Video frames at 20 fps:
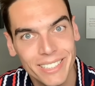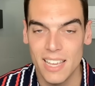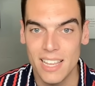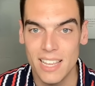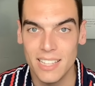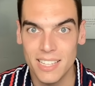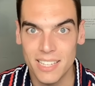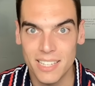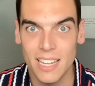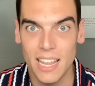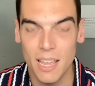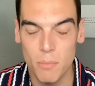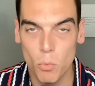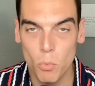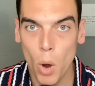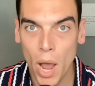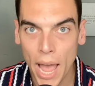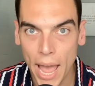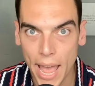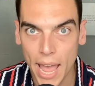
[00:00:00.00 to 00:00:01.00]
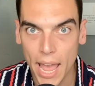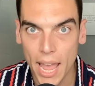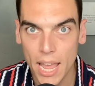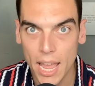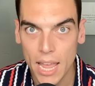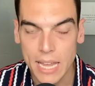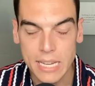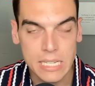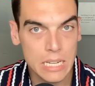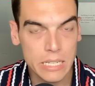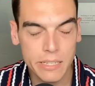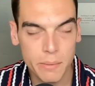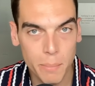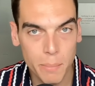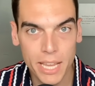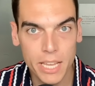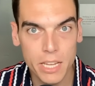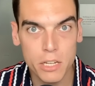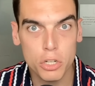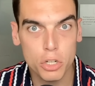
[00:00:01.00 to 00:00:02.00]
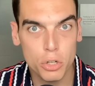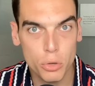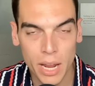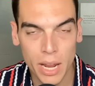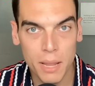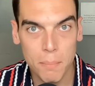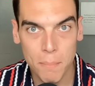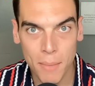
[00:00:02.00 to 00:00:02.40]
In the same way, it doesn't make a straight